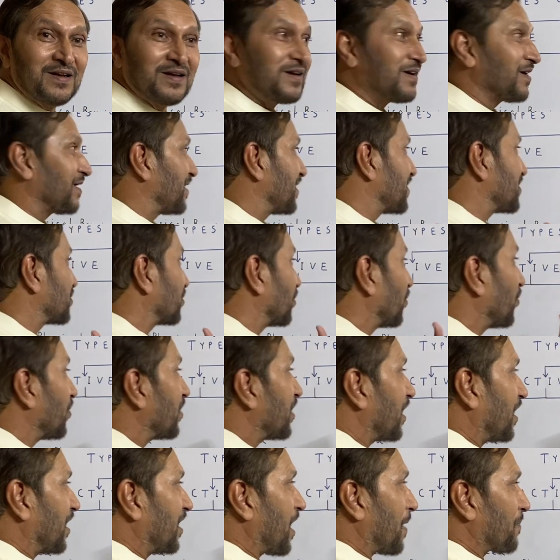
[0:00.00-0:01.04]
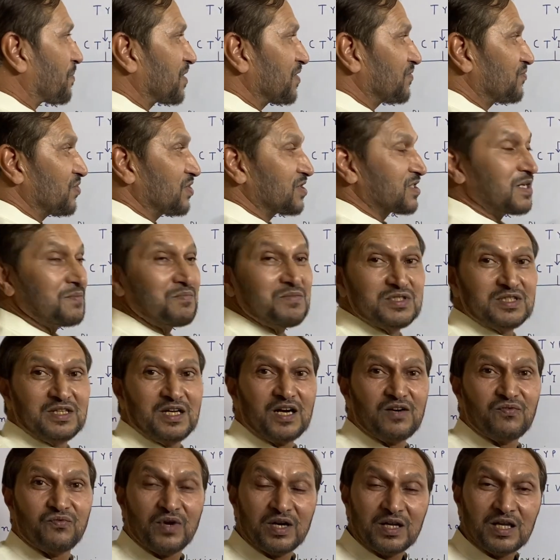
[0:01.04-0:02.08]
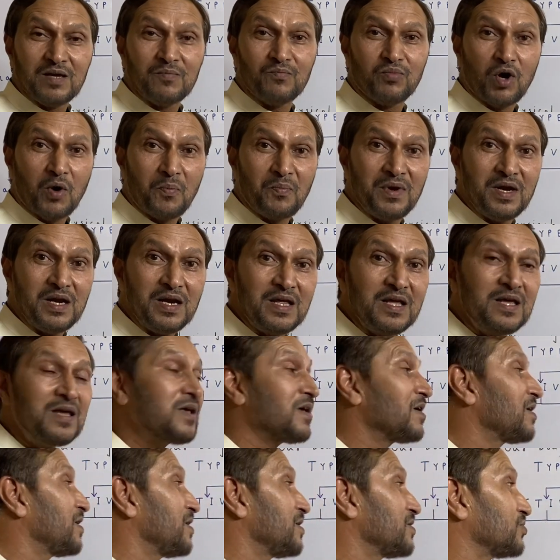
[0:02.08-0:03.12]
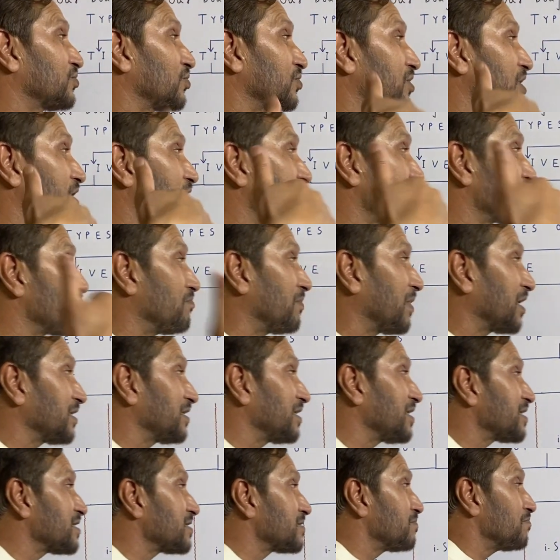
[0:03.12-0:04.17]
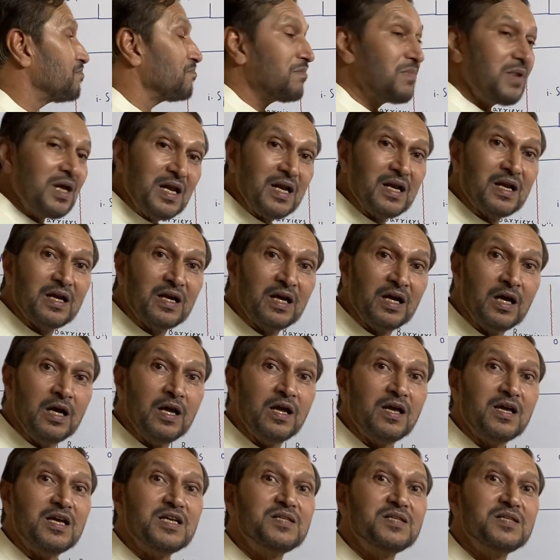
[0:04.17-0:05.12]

Its own adaptive system is not working properly, so that mother's milk is